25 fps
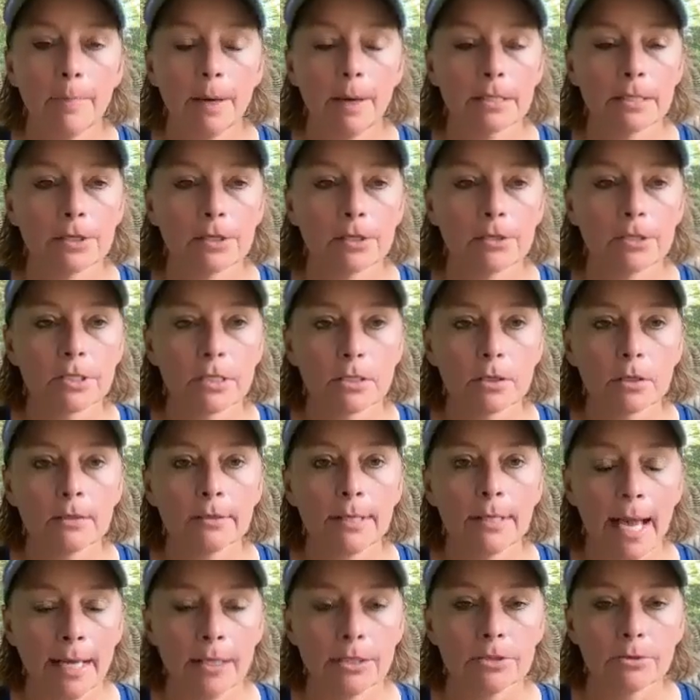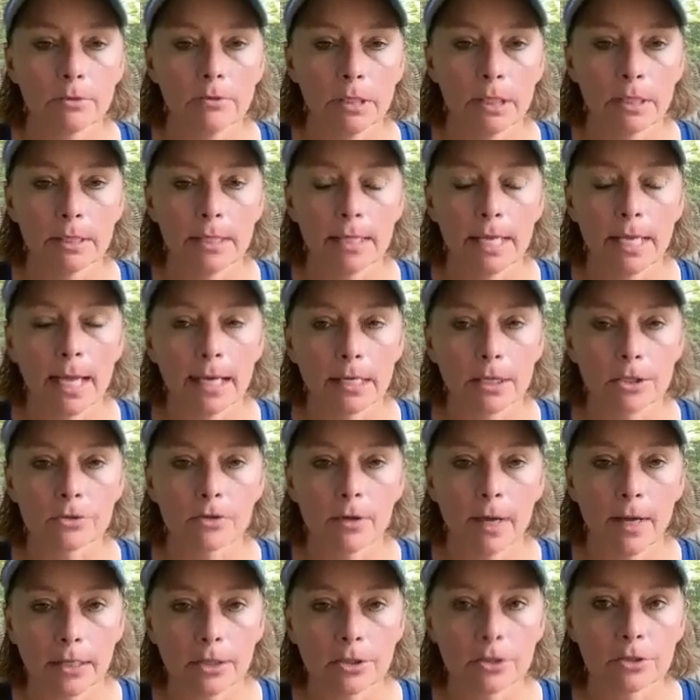but they're still not doing the
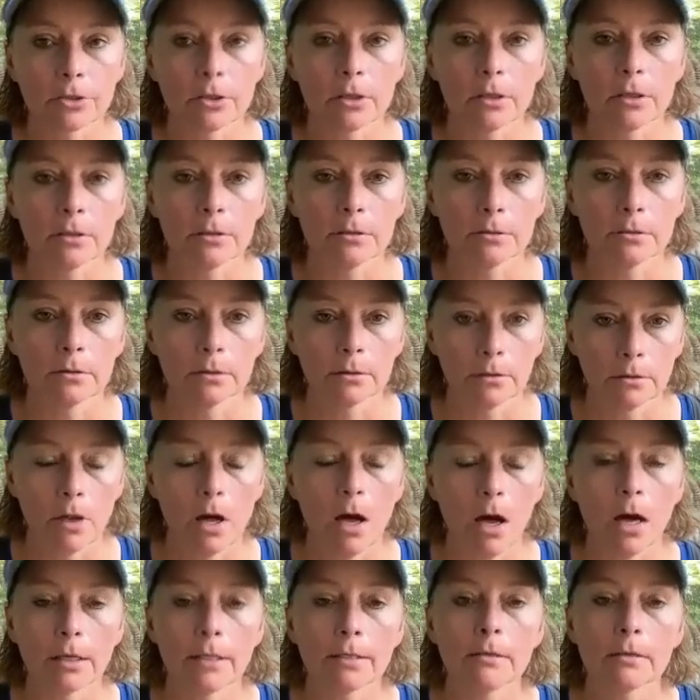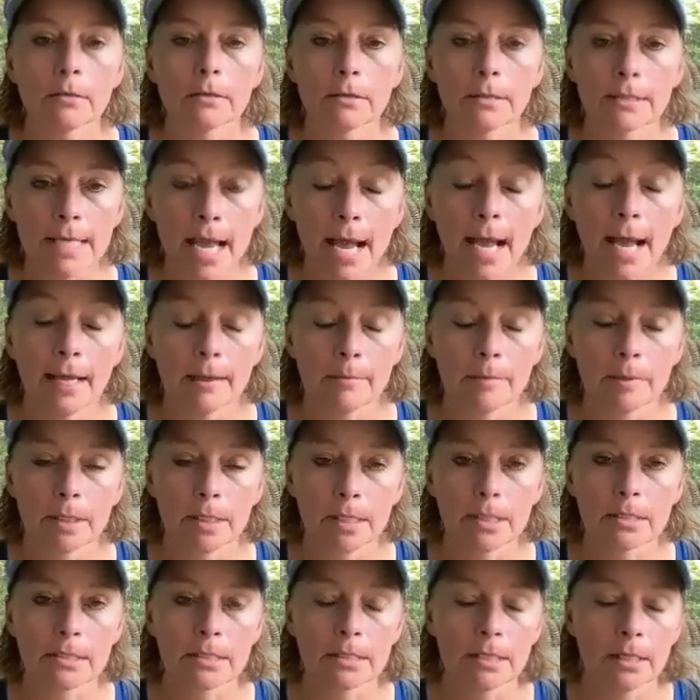extra long time
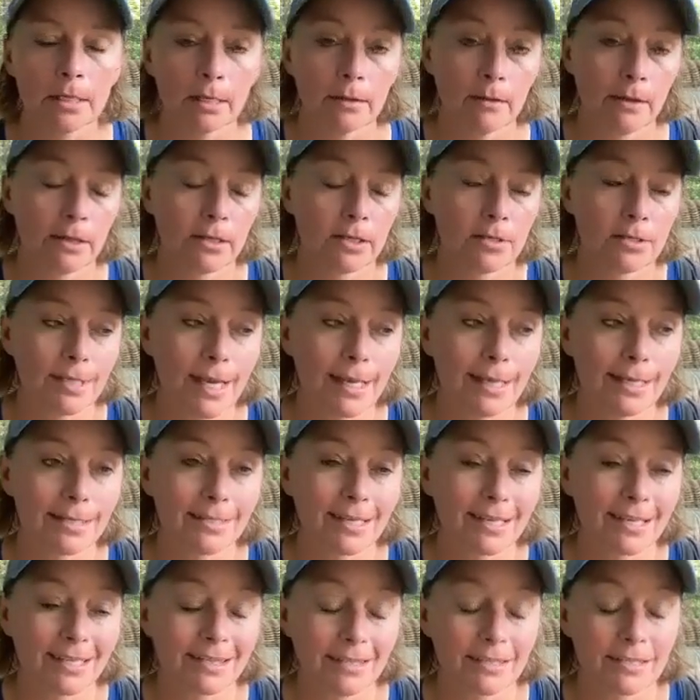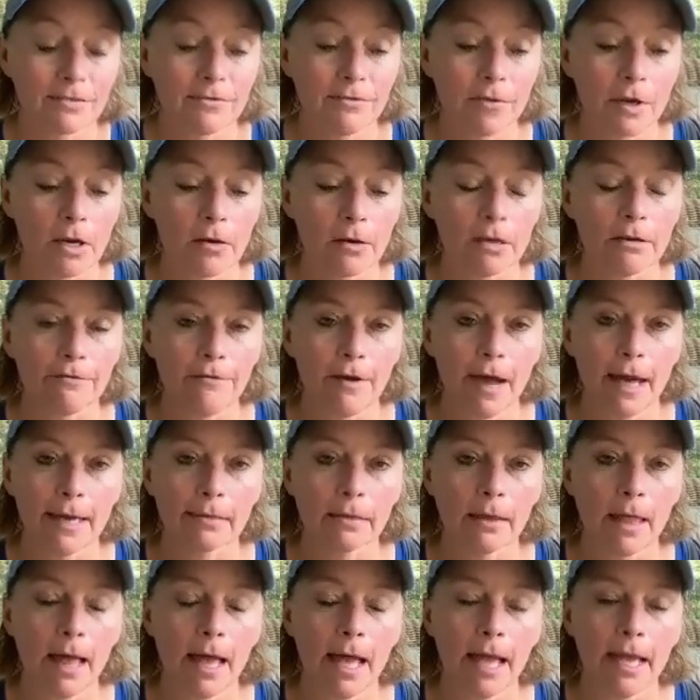because, like you said, it's like this very
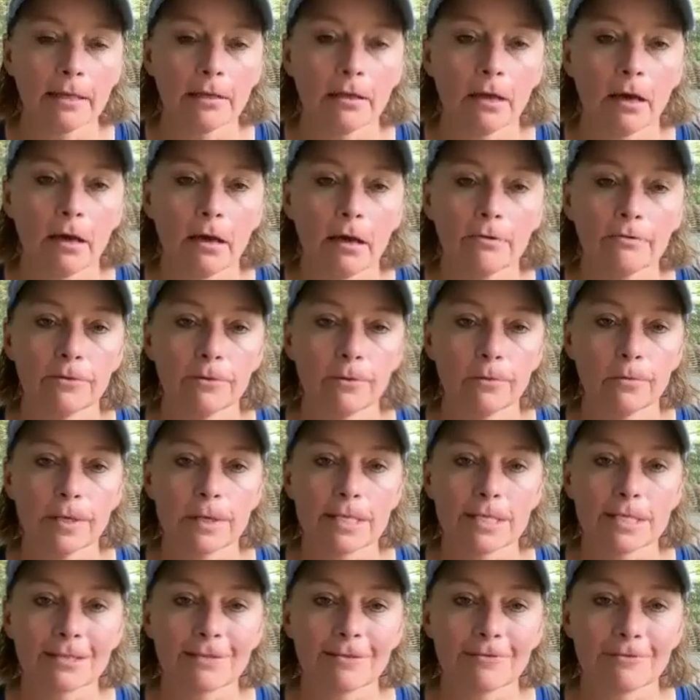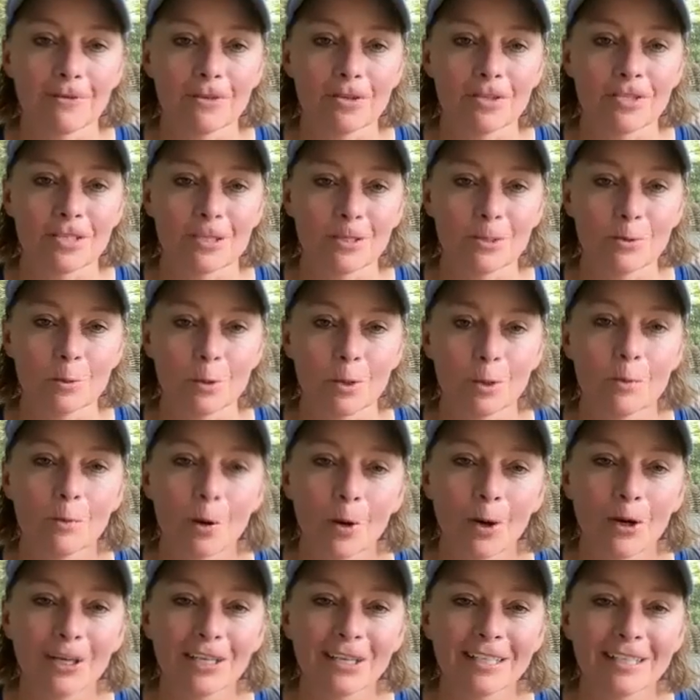fine line of risk versus
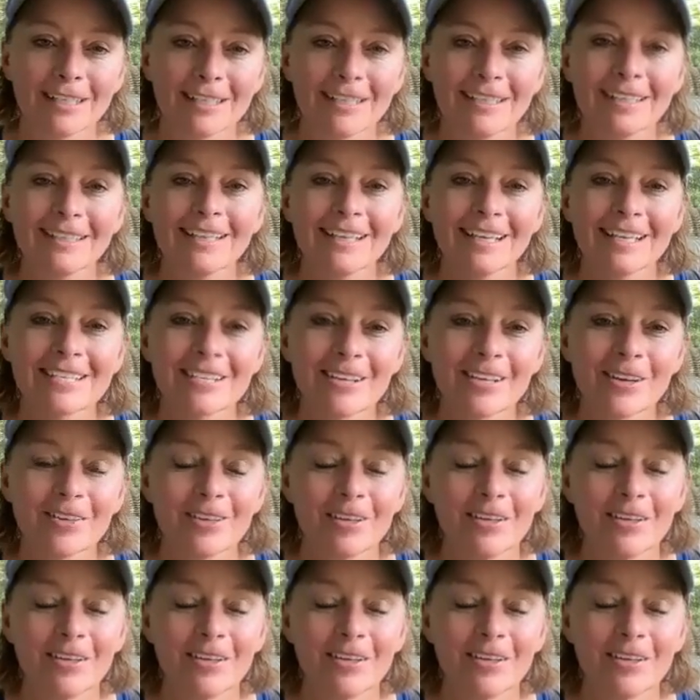reward. So